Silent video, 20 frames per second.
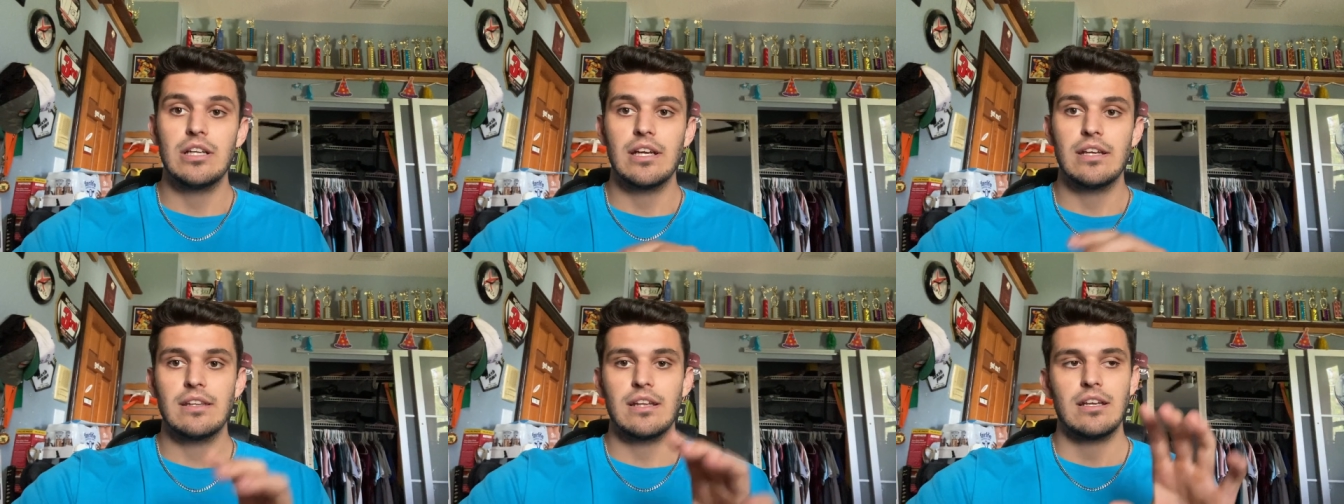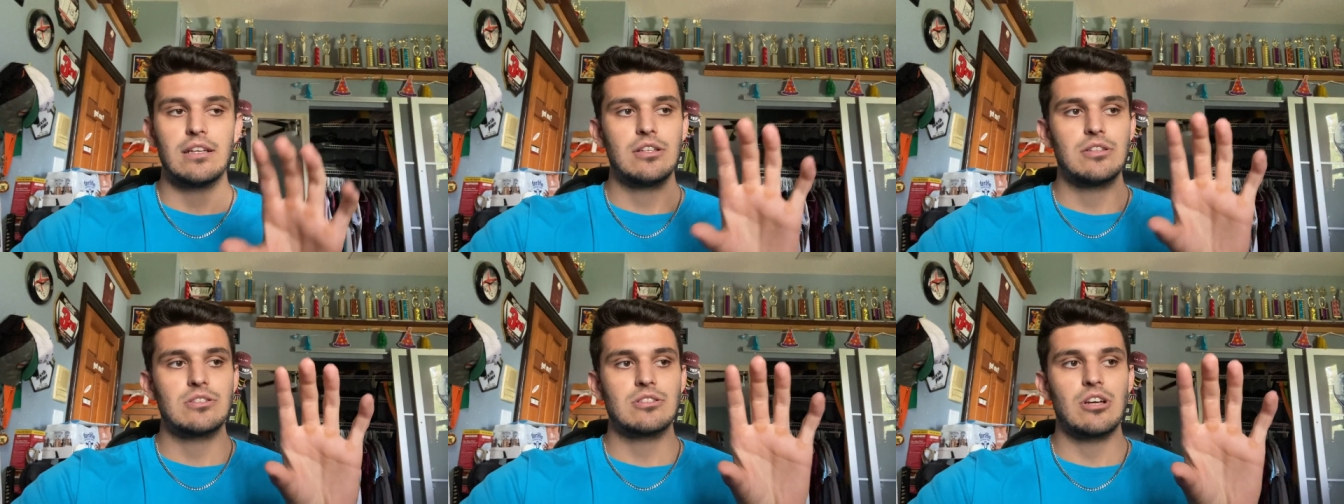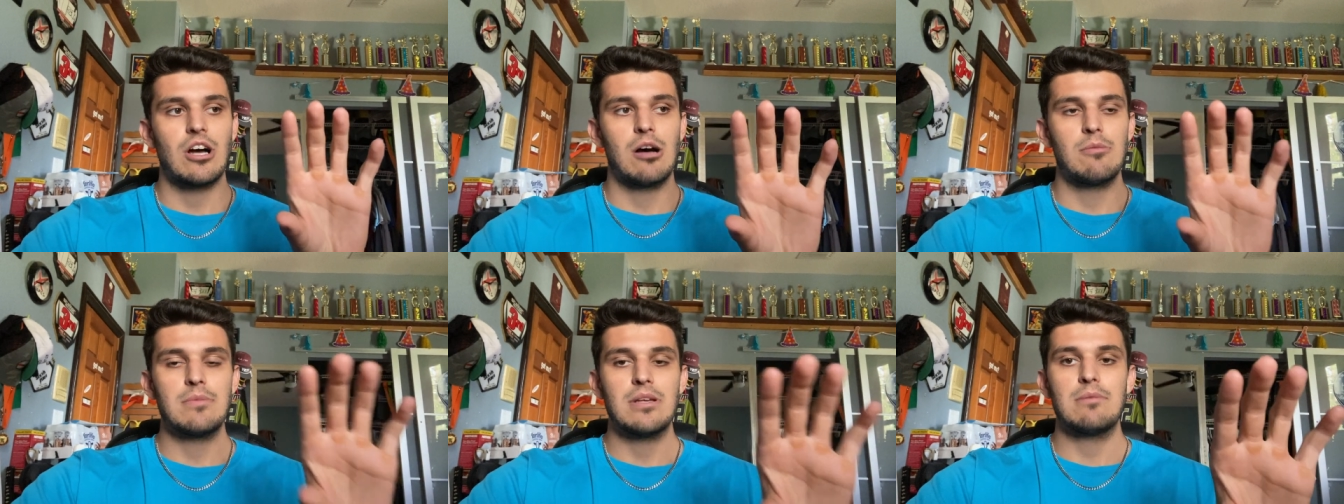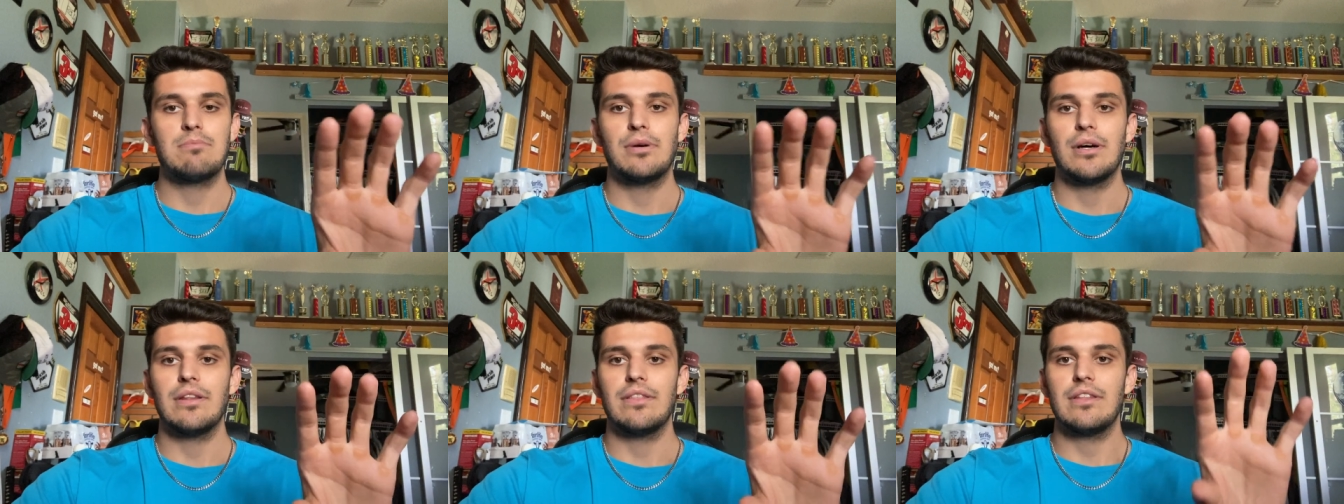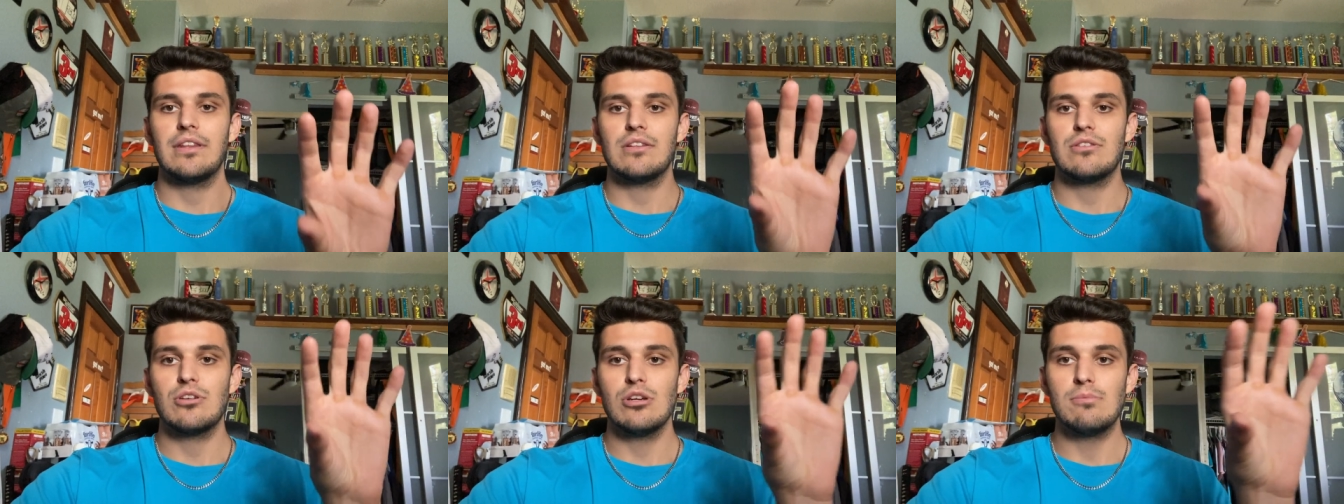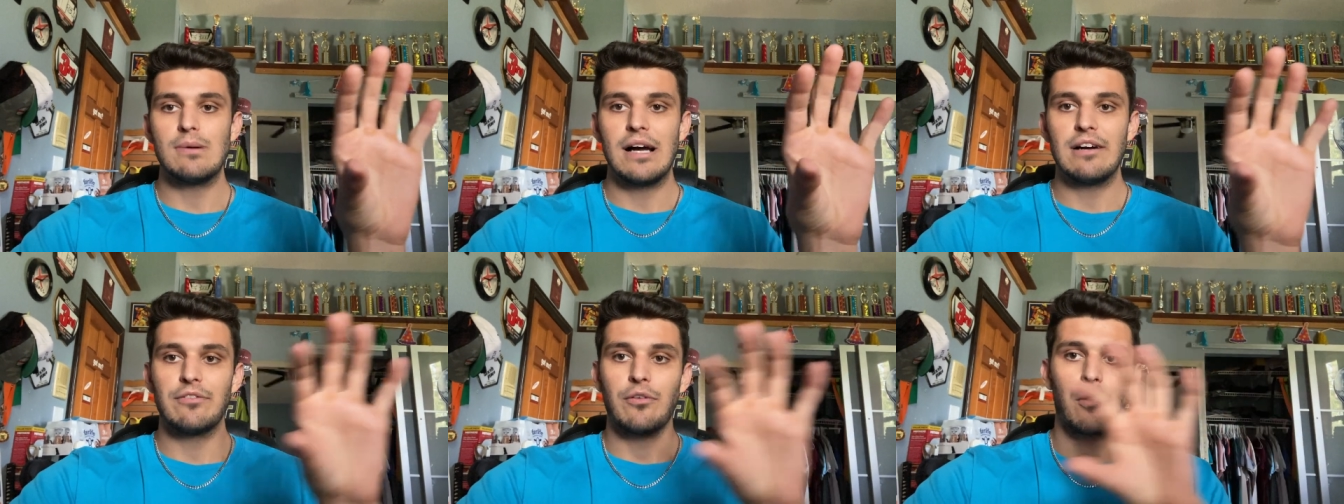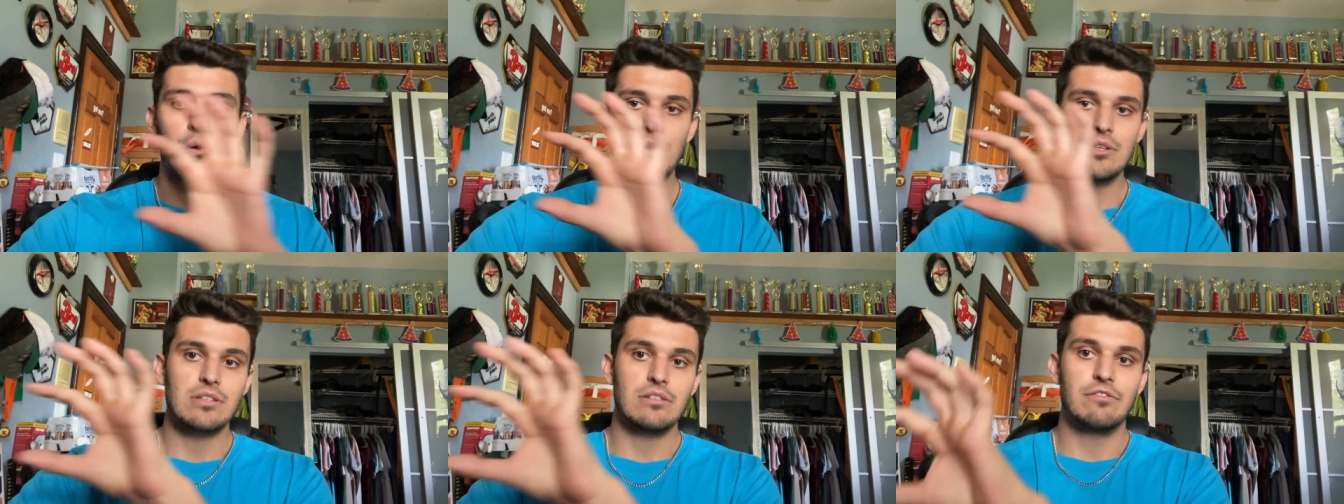And then you saw me put the two by
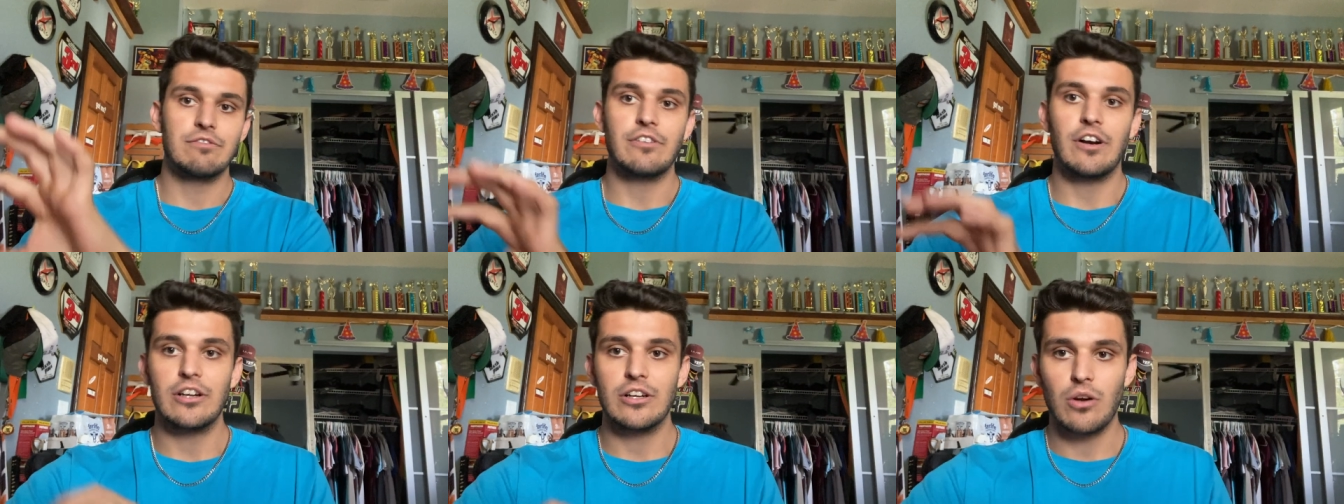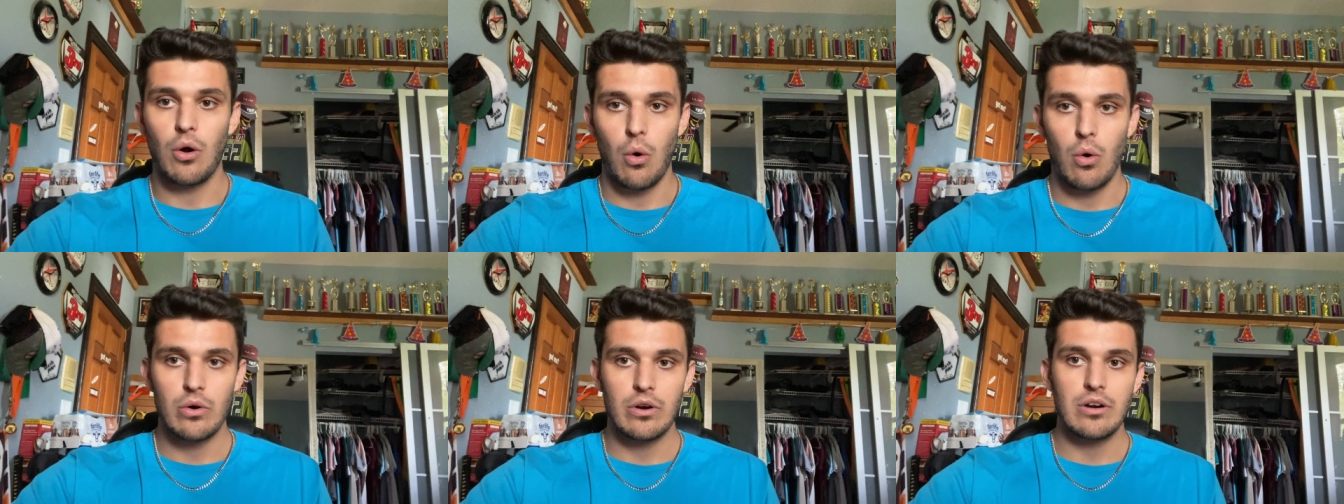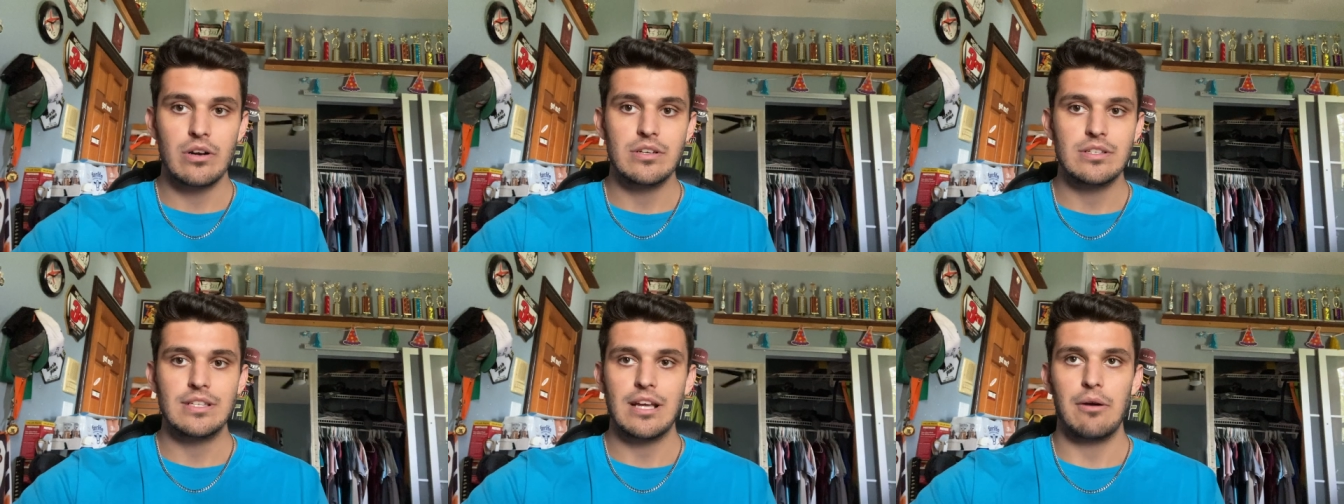fours in the front corners.